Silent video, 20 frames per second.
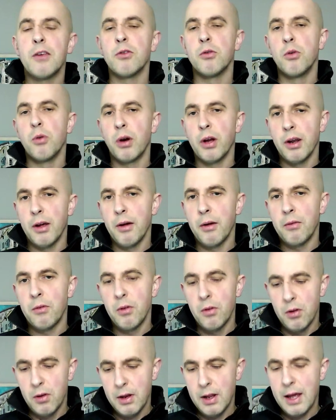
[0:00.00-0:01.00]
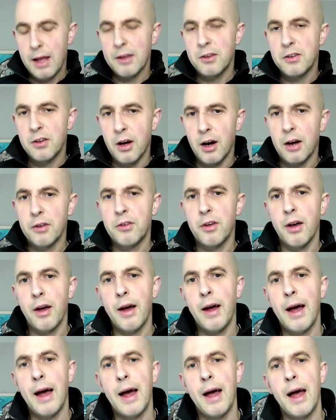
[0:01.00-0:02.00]
all going to start
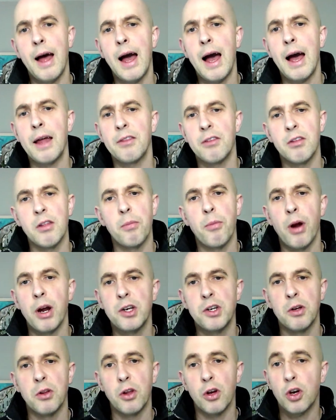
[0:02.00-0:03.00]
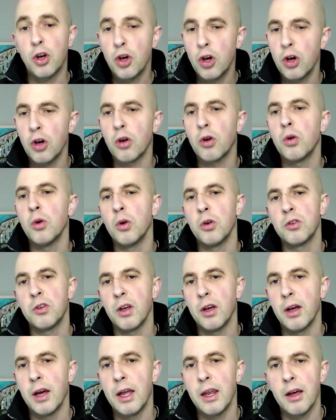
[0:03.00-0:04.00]
to add to the pressure that could cause
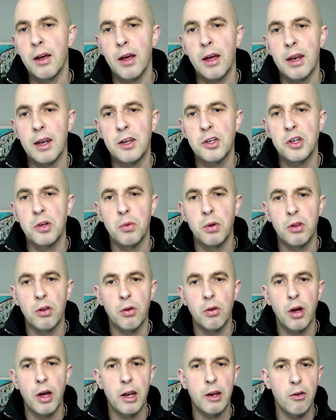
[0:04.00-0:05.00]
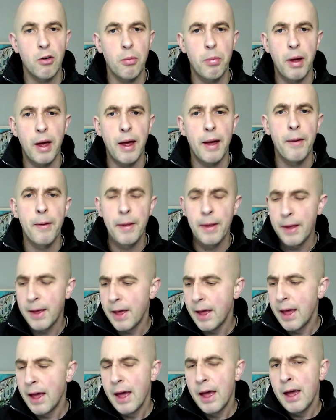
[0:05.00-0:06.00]
an issue with your hernia repair.
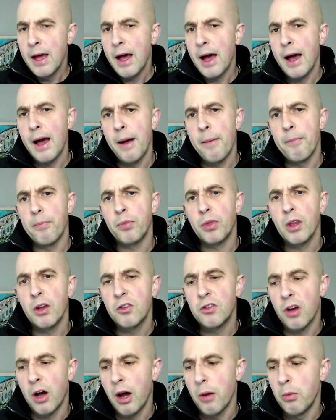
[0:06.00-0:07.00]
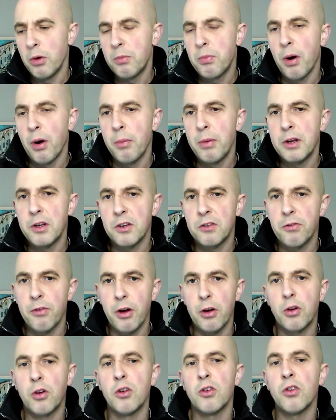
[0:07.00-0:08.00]
So I would probably just
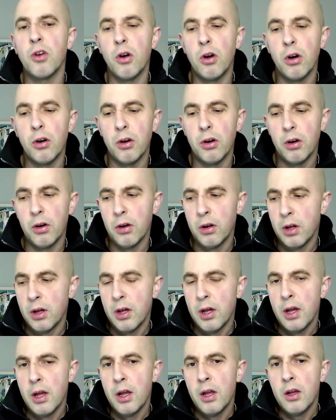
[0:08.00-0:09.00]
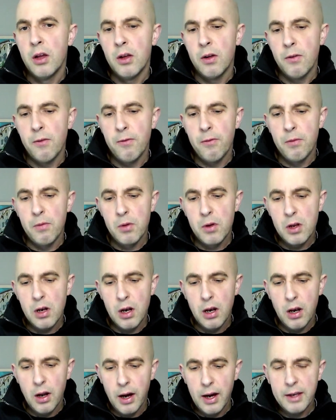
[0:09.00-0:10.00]
focus on
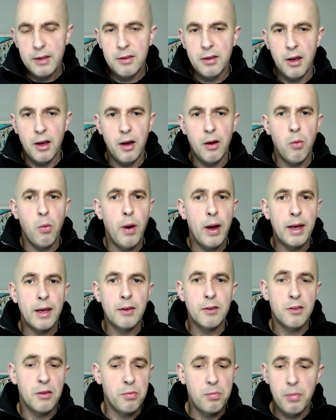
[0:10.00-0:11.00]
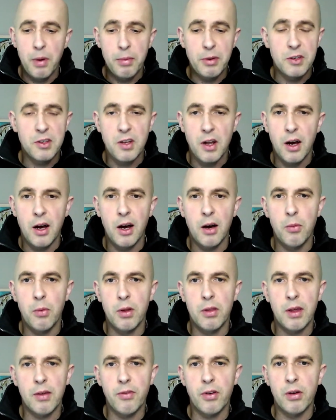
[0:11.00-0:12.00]
lighter weights, maybe start
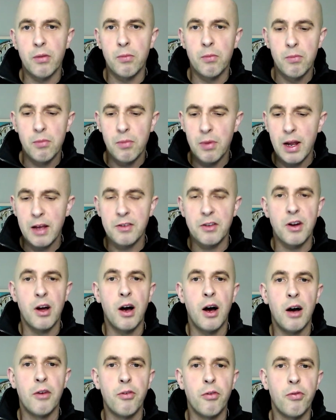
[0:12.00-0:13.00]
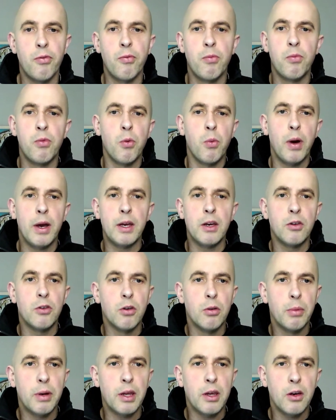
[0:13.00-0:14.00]
with even less than half of the weight you
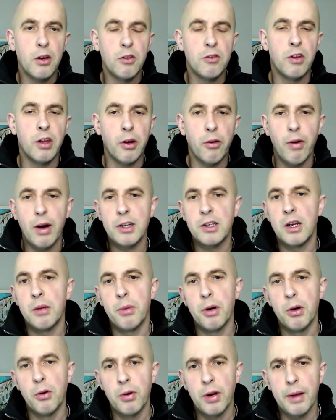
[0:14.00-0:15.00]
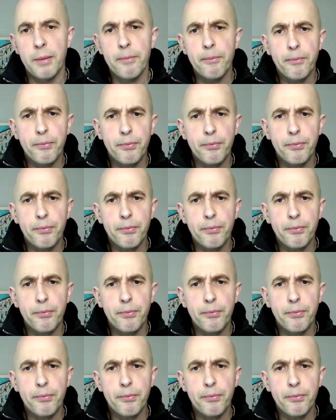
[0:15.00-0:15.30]
normally use, and then gradually build it.